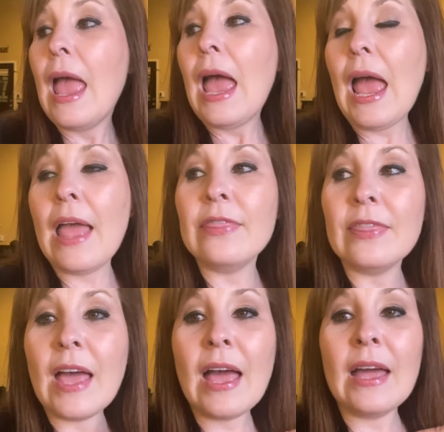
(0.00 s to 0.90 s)

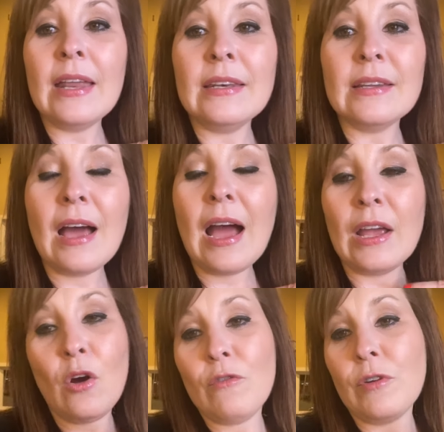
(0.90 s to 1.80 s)
and then
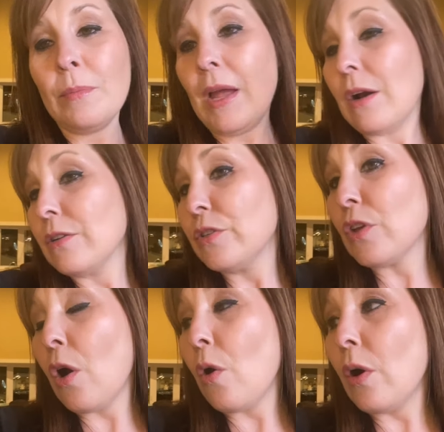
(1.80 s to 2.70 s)
I go from there.
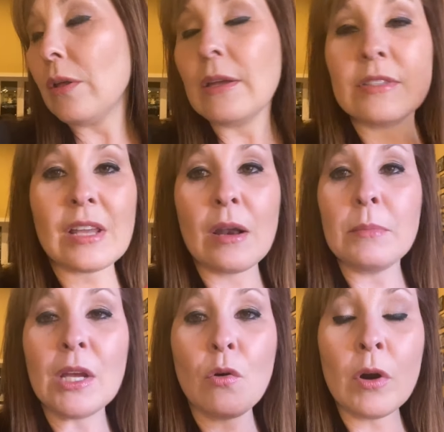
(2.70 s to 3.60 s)
So instead
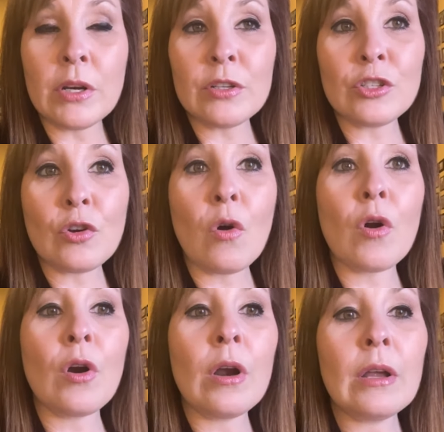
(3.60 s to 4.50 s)
of me going to the
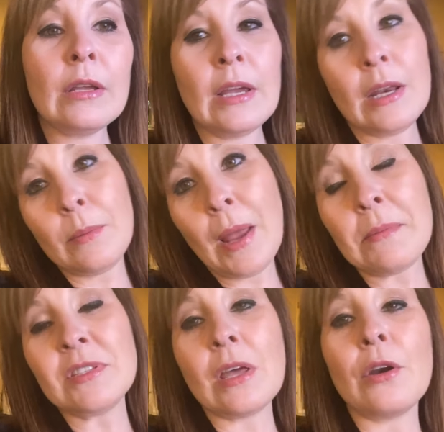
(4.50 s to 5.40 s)
store, getting a
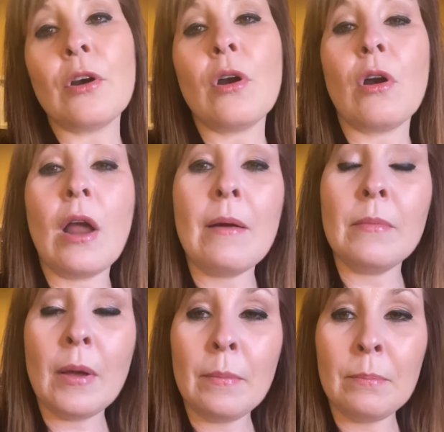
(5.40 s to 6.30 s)
babysitter, or
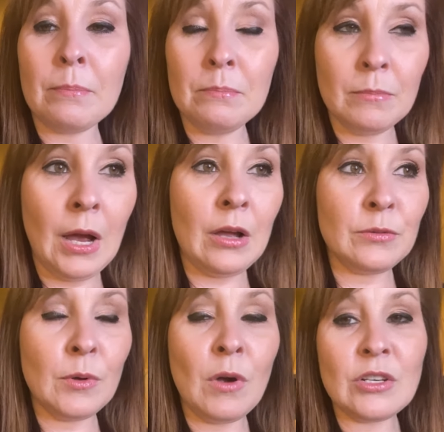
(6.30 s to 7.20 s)
having my
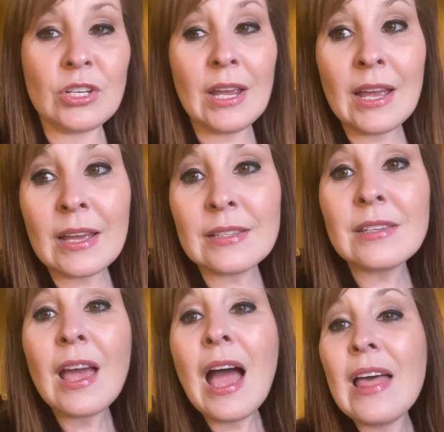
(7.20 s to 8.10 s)
husband watch kids,
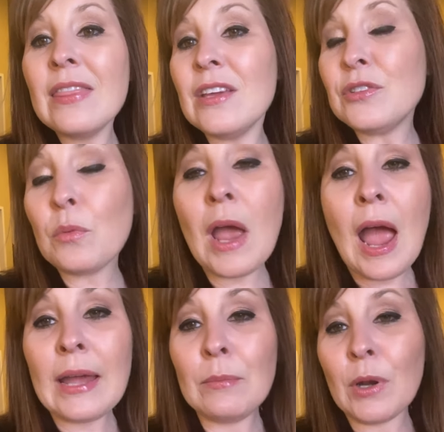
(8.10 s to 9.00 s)
this way
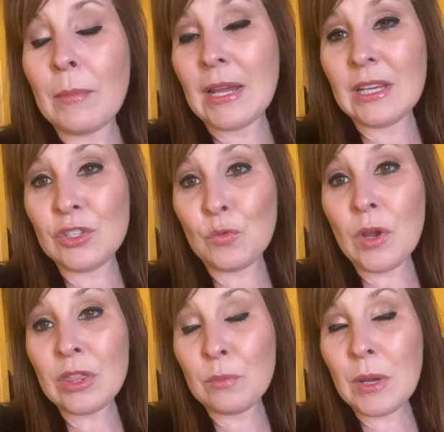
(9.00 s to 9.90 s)
I can bring my kids
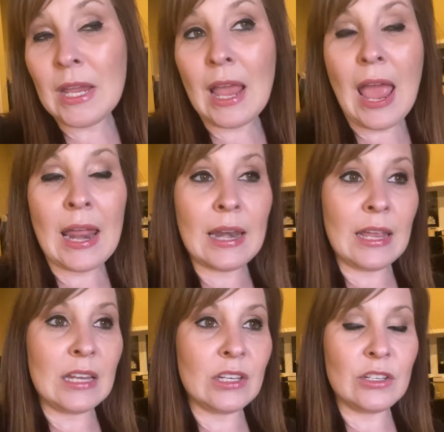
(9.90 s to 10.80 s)
with me, and
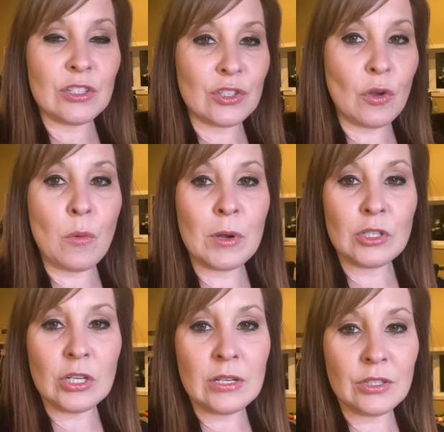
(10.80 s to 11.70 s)
it is so
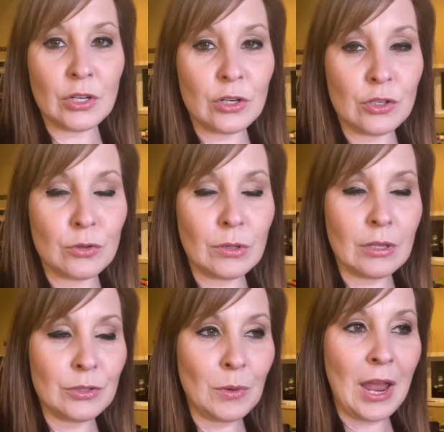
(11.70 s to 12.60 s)
much easier to do it
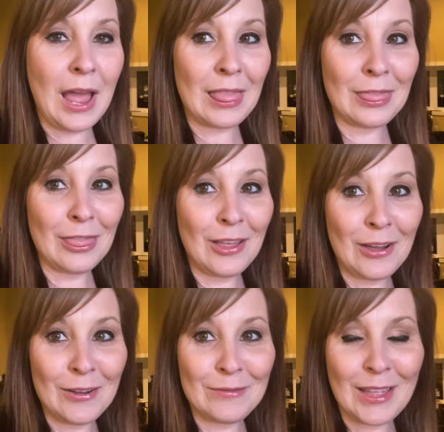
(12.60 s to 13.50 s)
this way. I
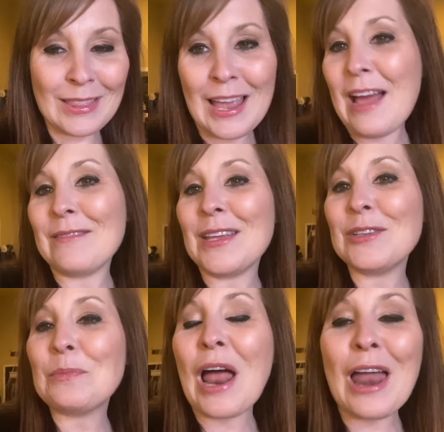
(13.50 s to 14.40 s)
love that they have
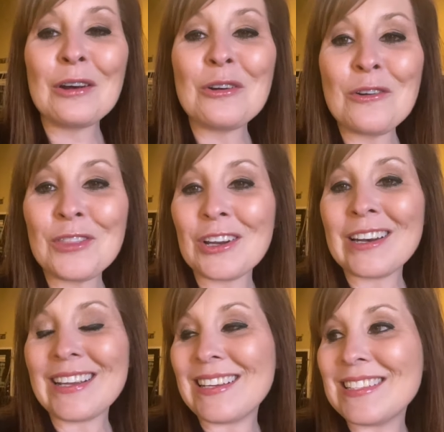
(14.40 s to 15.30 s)
this, but I don't know if they're
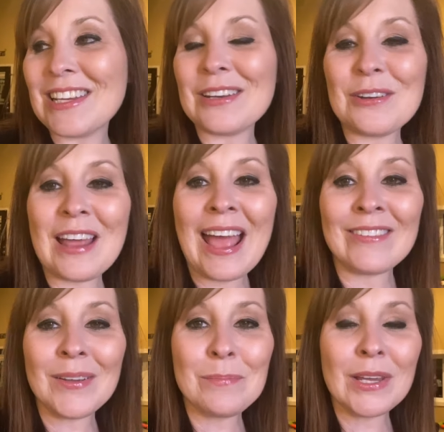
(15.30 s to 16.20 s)
going to continue to
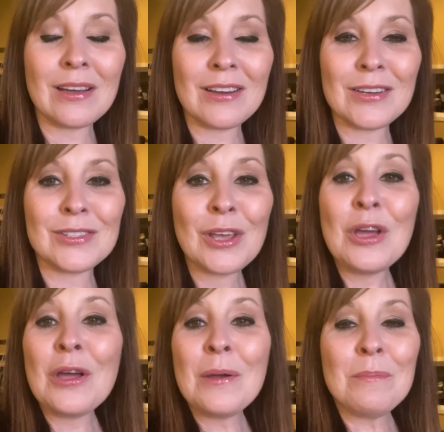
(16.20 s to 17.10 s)
have it, because
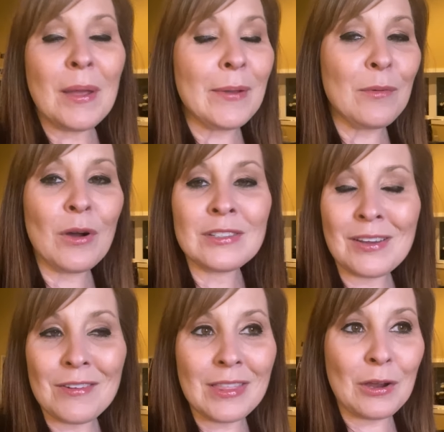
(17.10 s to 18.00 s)
maybe
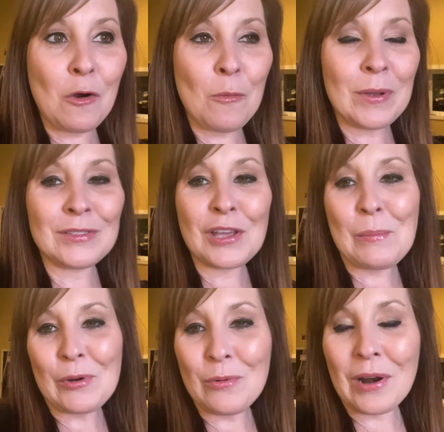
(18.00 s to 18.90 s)
once everything opens
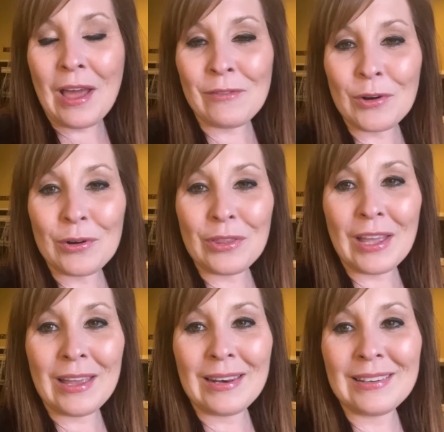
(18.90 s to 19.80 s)
up or whatever,
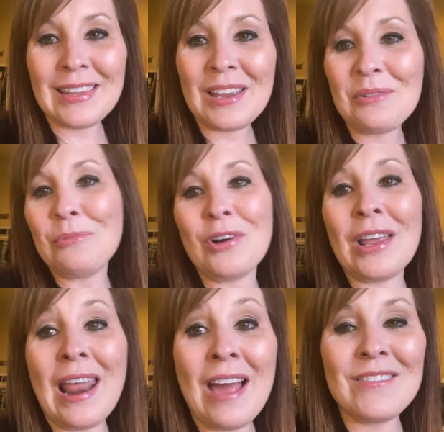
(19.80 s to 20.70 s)
then they
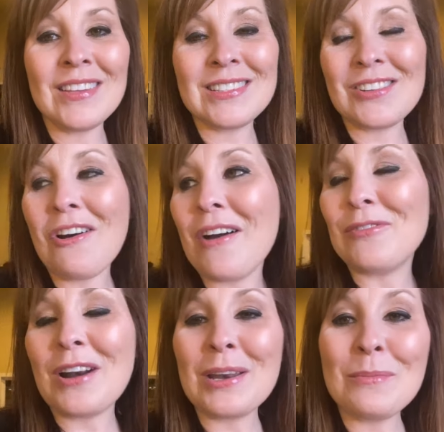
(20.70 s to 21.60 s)
wouldn't have this to
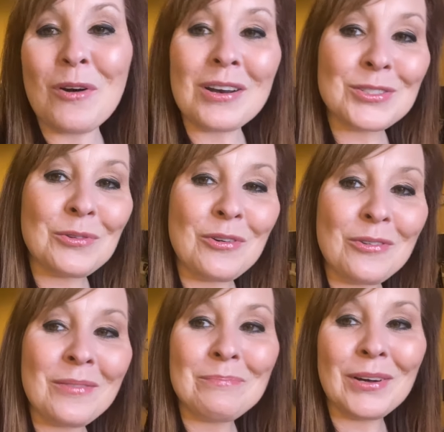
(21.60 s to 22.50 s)
offer anymore.
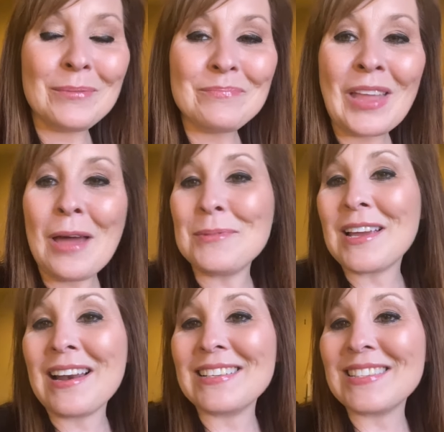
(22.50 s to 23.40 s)
So, but I'd be
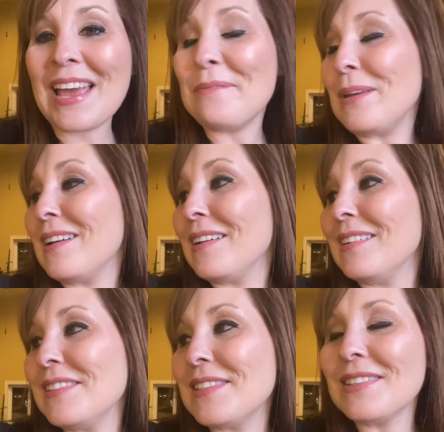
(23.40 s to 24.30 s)
kind of sad,
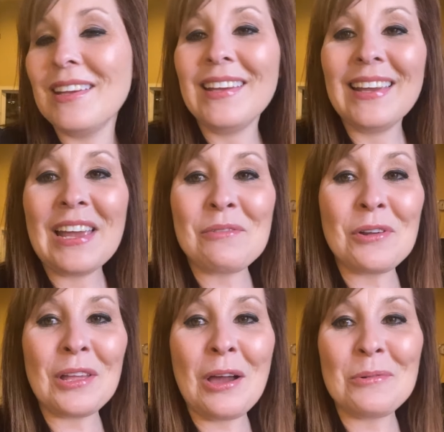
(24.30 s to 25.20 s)
because it
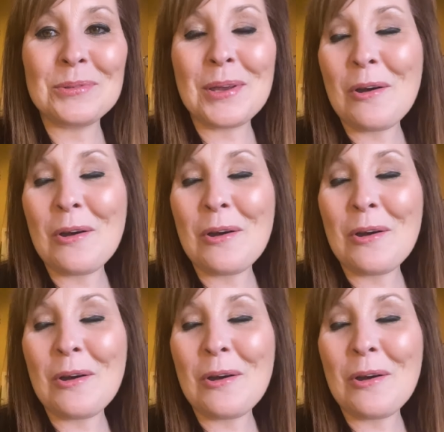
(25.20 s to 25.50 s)
really helps me out.